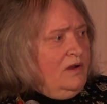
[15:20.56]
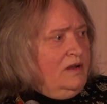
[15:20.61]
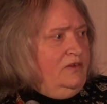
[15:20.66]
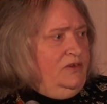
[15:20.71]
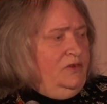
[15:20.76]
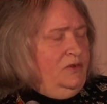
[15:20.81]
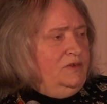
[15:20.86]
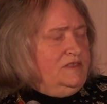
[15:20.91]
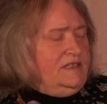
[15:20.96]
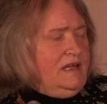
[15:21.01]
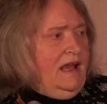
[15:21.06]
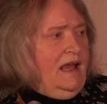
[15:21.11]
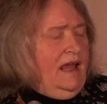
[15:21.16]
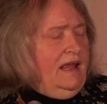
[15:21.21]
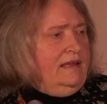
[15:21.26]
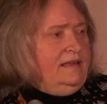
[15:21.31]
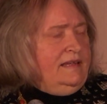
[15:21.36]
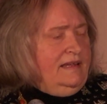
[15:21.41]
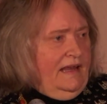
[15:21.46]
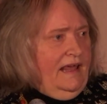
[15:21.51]
to do is
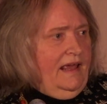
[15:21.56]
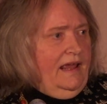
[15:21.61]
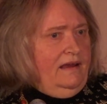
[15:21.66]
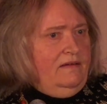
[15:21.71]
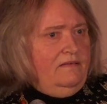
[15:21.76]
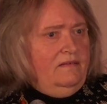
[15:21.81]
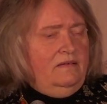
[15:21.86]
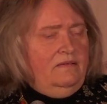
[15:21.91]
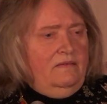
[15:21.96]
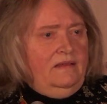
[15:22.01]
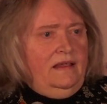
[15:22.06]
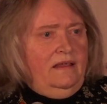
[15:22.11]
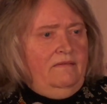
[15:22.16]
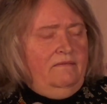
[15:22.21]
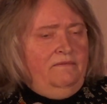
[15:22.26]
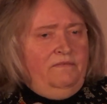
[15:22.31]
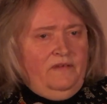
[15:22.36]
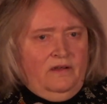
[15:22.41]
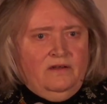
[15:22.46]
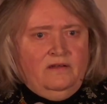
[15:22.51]
tonight,
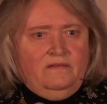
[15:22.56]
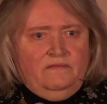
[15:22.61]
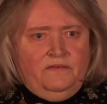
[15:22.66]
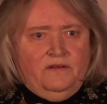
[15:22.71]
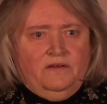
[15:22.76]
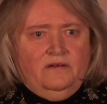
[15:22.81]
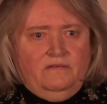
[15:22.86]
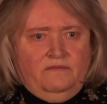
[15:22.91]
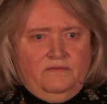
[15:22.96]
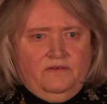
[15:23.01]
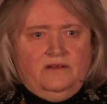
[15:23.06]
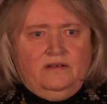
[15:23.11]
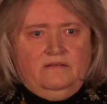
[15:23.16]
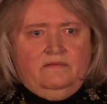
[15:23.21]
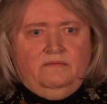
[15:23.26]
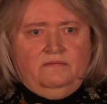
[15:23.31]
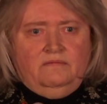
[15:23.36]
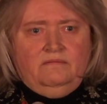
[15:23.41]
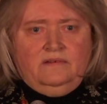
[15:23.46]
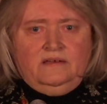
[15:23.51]
very, very, very
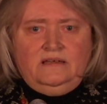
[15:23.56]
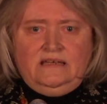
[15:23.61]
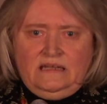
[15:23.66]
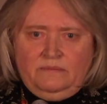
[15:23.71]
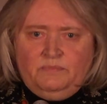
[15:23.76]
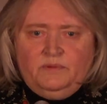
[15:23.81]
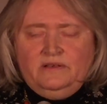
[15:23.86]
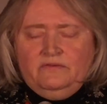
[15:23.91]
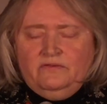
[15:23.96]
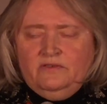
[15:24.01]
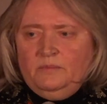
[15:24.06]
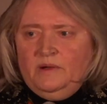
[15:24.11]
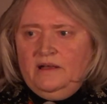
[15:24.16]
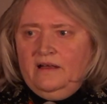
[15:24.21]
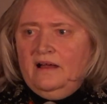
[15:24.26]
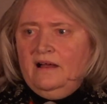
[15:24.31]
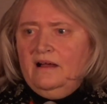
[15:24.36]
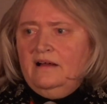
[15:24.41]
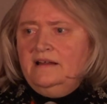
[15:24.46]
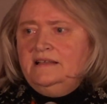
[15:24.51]
deeply from my
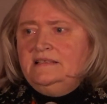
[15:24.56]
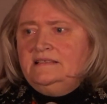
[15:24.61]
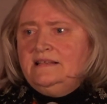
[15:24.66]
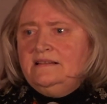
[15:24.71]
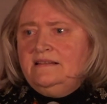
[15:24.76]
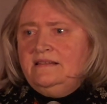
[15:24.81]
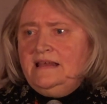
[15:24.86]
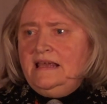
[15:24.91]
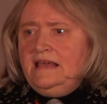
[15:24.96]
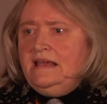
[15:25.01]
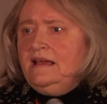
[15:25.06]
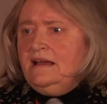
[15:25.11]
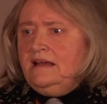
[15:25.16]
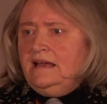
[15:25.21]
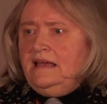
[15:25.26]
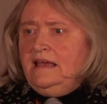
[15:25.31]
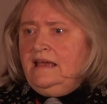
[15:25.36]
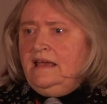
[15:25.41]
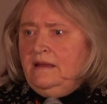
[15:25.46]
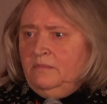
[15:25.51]
heart, is to thank
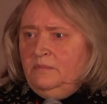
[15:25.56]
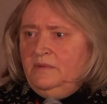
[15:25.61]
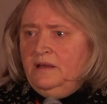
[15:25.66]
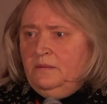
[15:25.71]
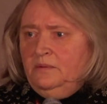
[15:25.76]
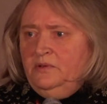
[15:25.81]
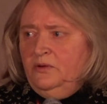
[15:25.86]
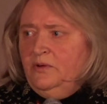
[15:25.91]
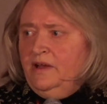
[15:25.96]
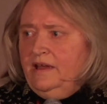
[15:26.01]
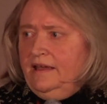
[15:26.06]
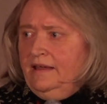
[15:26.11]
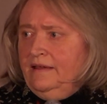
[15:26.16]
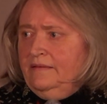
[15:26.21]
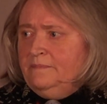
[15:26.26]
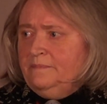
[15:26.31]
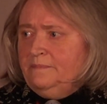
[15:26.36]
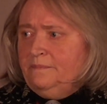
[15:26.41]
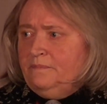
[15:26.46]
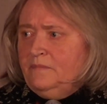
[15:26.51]
MWA
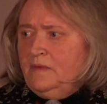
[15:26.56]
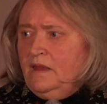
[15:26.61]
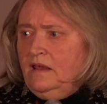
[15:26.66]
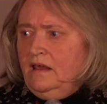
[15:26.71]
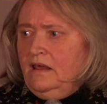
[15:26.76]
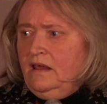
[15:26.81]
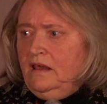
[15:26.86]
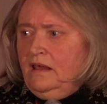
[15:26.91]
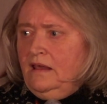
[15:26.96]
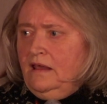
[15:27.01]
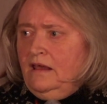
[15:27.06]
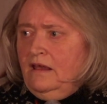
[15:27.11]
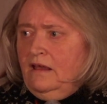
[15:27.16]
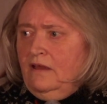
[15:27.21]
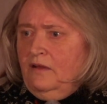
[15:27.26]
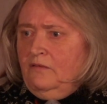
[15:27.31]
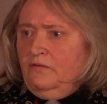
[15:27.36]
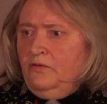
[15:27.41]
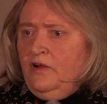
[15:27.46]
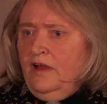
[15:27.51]

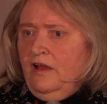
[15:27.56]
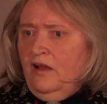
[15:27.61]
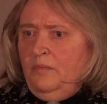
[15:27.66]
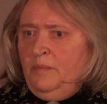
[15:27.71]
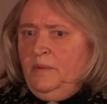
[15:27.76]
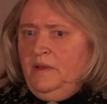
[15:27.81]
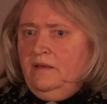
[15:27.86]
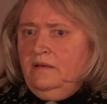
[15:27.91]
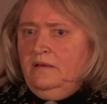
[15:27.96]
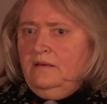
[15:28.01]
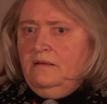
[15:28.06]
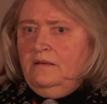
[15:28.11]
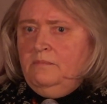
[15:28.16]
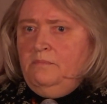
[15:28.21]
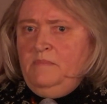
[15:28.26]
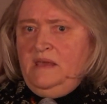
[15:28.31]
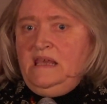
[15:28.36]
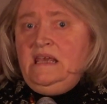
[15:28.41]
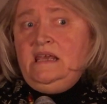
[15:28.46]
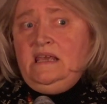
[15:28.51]
for helping
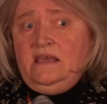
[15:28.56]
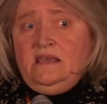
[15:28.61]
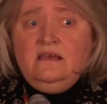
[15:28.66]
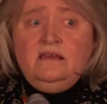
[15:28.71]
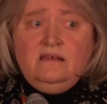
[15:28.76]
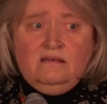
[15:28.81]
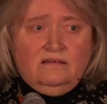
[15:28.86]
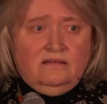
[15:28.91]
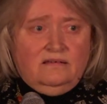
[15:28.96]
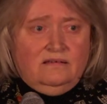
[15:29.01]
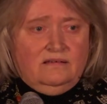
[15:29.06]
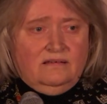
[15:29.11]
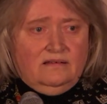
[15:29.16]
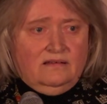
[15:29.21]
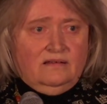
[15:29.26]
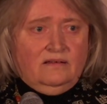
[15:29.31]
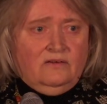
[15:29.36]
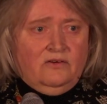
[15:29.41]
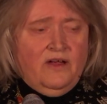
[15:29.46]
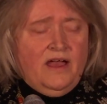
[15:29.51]
me
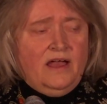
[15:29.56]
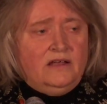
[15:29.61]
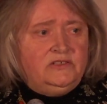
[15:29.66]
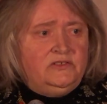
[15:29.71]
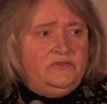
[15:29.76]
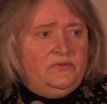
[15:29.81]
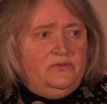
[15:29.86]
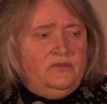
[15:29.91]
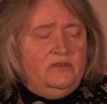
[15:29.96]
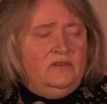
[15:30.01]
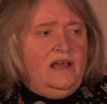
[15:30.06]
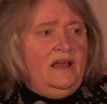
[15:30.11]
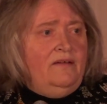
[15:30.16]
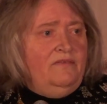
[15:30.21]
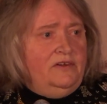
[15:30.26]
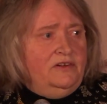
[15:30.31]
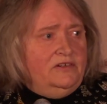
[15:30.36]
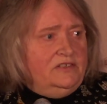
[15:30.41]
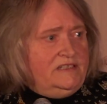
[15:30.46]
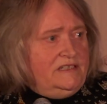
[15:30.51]
crash through the
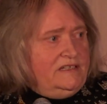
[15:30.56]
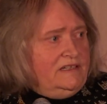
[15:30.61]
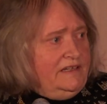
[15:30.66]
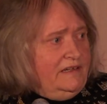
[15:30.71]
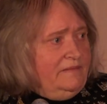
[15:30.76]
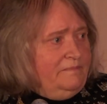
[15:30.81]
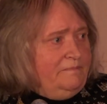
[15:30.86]
lavender ceiling.